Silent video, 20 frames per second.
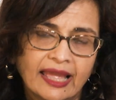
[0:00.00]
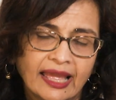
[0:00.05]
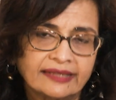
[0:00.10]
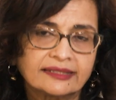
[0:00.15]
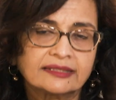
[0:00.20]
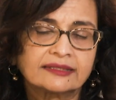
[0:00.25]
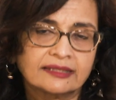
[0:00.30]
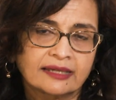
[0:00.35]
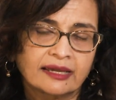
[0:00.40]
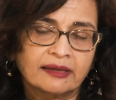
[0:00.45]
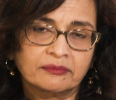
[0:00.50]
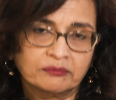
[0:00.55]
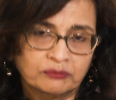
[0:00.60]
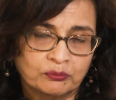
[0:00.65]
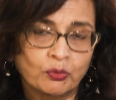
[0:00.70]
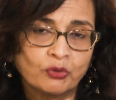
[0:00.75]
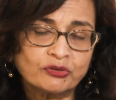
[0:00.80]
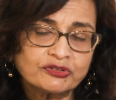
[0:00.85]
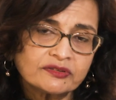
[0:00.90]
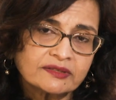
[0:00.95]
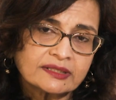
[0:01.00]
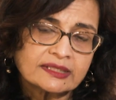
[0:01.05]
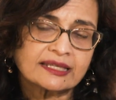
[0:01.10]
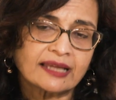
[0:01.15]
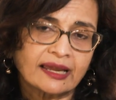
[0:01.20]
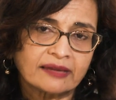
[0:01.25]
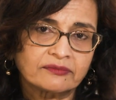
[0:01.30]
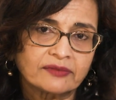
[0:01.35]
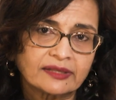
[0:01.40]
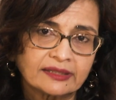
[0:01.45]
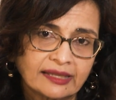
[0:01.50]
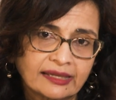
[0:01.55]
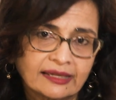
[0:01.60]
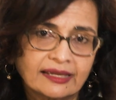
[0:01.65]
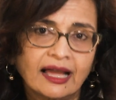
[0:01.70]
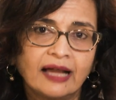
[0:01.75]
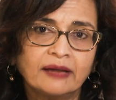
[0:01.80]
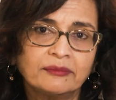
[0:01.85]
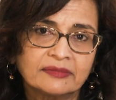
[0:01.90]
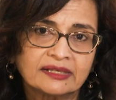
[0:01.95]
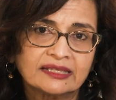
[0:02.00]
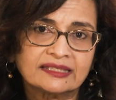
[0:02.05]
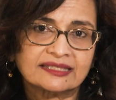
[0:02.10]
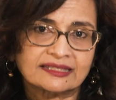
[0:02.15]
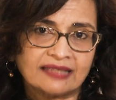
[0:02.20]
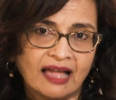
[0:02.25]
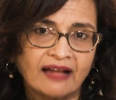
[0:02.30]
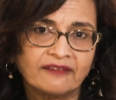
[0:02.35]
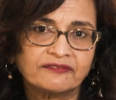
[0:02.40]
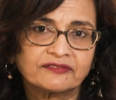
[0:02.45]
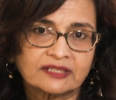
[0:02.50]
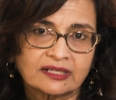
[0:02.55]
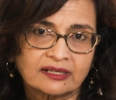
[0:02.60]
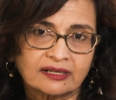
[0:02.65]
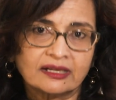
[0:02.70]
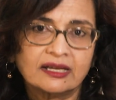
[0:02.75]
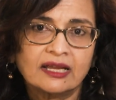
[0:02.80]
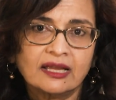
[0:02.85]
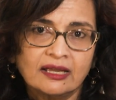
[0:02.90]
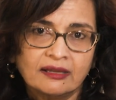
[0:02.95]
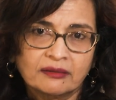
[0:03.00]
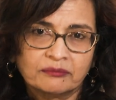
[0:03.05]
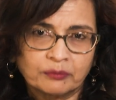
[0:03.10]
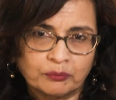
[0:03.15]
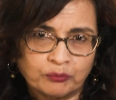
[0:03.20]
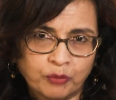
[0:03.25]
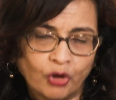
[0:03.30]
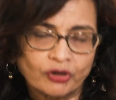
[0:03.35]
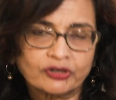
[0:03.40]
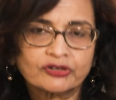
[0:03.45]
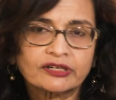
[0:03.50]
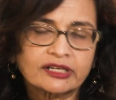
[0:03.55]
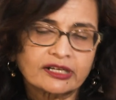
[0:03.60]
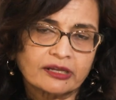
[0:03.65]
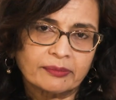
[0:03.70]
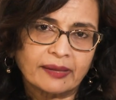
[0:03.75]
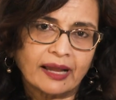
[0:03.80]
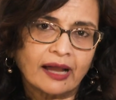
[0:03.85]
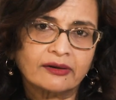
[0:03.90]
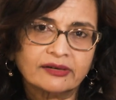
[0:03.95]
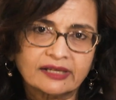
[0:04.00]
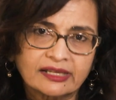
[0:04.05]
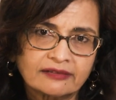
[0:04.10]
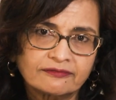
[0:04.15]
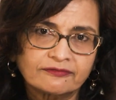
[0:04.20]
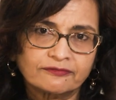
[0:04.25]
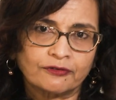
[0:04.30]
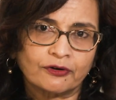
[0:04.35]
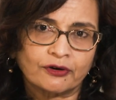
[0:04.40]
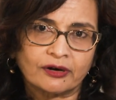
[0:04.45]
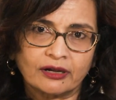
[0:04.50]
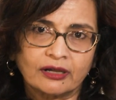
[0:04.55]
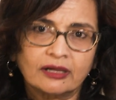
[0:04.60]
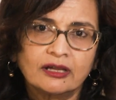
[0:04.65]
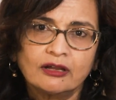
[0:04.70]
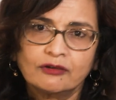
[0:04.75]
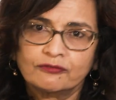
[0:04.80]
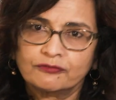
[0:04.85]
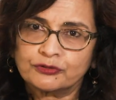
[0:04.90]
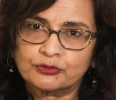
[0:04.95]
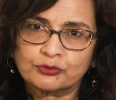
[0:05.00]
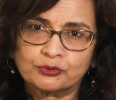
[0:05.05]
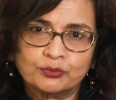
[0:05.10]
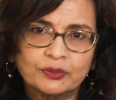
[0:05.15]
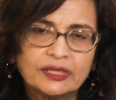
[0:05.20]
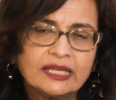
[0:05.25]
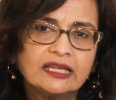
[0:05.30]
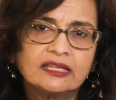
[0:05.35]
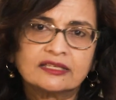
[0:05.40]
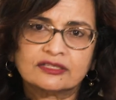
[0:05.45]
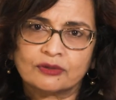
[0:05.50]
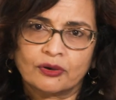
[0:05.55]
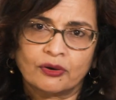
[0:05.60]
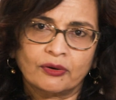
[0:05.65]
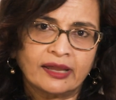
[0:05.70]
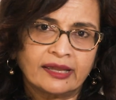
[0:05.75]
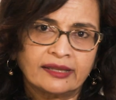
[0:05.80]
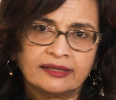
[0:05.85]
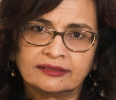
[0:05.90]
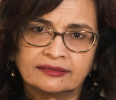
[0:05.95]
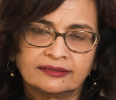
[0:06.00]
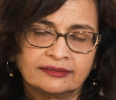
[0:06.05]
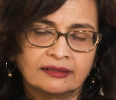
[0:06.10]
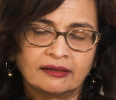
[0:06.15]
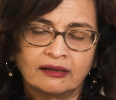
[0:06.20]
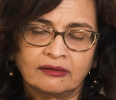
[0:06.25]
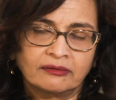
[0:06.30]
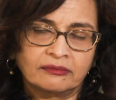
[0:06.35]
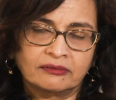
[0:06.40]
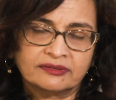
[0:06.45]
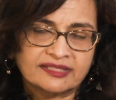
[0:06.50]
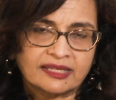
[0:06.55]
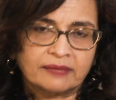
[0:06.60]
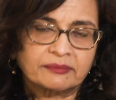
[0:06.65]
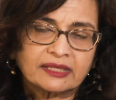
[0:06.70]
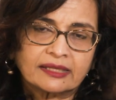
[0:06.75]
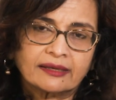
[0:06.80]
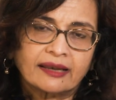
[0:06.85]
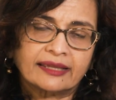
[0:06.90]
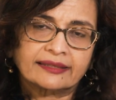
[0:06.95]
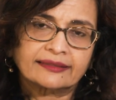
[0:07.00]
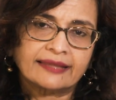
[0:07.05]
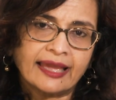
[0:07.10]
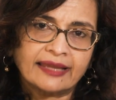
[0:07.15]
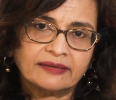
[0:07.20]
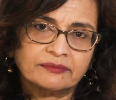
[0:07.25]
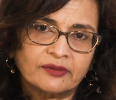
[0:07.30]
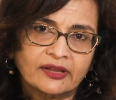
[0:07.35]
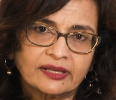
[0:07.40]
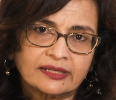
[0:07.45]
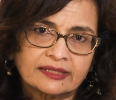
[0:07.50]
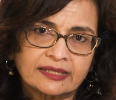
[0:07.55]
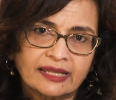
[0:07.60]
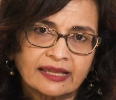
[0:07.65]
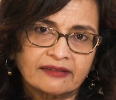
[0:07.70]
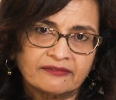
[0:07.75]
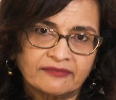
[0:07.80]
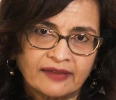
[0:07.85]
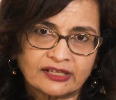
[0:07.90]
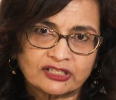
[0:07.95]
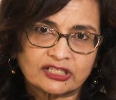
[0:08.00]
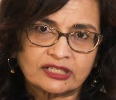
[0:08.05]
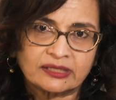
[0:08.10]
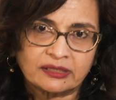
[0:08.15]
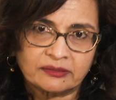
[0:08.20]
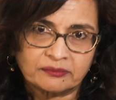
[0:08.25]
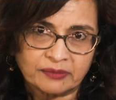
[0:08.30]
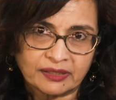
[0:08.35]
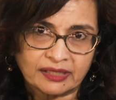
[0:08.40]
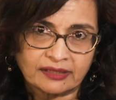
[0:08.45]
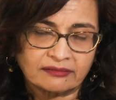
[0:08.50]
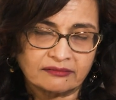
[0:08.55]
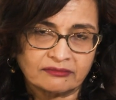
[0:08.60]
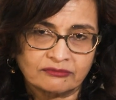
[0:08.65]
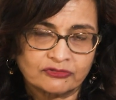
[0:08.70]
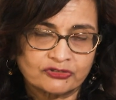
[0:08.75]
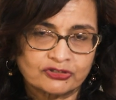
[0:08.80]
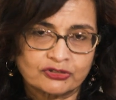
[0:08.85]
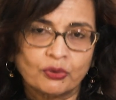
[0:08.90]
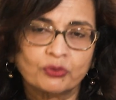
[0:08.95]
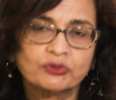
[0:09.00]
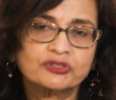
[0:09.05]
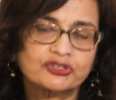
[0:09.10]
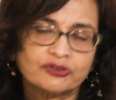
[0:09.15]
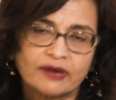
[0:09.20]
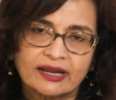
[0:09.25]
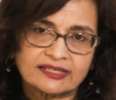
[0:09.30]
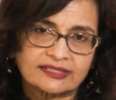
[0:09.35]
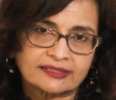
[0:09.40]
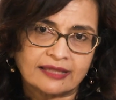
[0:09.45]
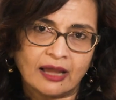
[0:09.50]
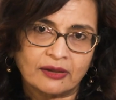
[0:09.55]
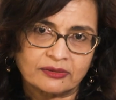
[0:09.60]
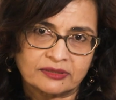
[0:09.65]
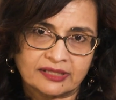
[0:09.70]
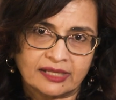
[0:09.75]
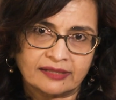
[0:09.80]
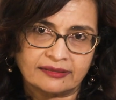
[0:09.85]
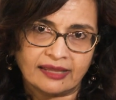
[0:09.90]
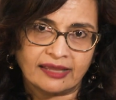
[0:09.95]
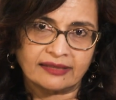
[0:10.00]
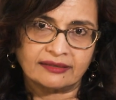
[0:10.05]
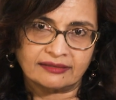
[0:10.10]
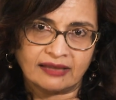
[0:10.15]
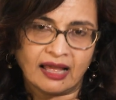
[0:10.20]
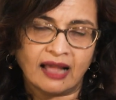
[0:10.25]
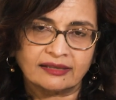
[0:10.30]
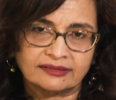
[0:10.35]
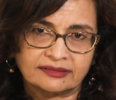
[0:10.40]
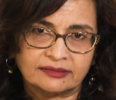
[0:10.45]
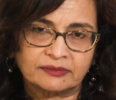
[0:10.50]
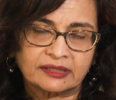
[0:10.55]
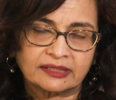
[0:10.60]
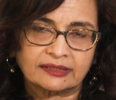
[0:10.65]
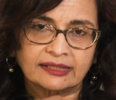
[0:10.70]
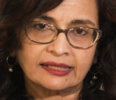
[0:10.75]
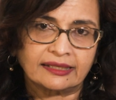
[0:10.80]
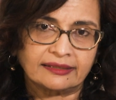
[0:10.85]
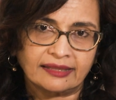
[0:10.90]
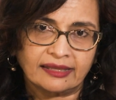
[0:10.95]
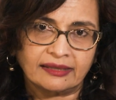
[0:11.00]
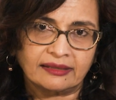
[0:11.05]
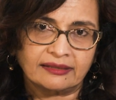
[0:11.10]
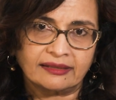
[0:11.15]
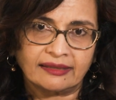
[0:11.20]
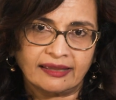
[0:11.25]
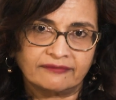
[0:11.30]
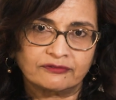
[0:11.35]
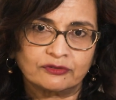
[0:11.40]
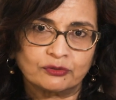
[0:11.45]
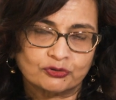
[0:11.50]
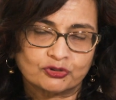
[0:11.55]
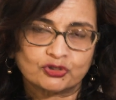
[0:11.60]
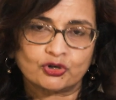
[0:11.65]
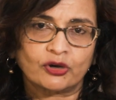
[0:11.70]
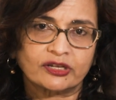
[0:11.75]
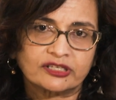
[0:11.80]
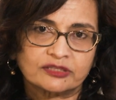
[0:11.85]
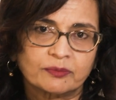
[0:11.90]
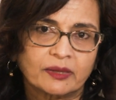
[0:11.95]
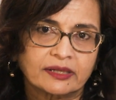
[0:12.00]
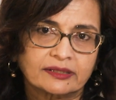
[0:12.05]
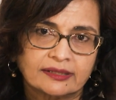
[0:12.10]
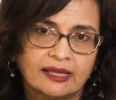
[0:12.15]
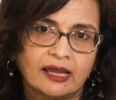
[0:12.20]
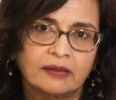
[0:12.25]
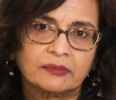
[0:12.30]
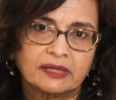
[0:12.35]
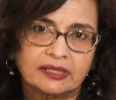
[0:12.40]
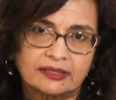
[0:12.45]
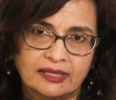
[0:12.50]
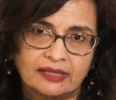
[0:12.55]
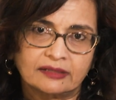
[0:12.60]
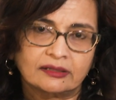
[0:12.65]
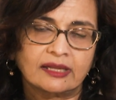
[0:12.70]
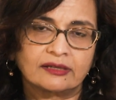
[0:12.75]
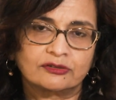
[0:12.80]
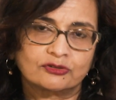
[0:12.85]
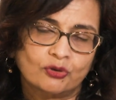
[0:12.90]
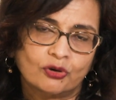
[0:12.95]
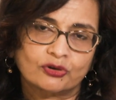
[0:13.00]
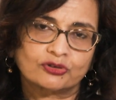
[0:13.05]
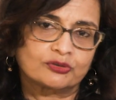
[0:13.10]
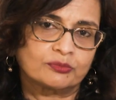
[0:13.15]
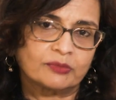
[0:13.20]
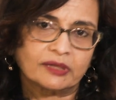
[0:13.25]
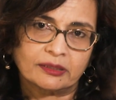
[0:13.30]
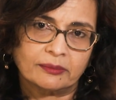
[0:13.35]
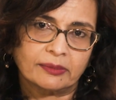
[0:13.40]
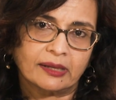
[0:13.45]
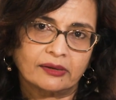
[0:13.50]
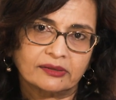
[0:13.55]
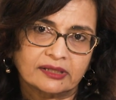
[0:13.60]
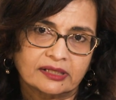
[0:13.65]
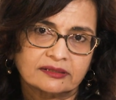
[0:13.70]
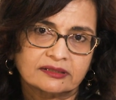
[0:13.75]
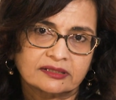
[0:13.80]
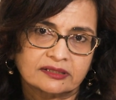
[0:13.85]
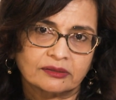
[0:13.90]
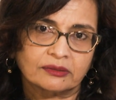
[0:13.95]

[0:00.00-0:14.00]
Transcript: And most of the time when they come, it's after pondering about it for a few weeks or something like that, when they have actually been so stressed out, and then ultimately they have no choice but come in and talk to me about it.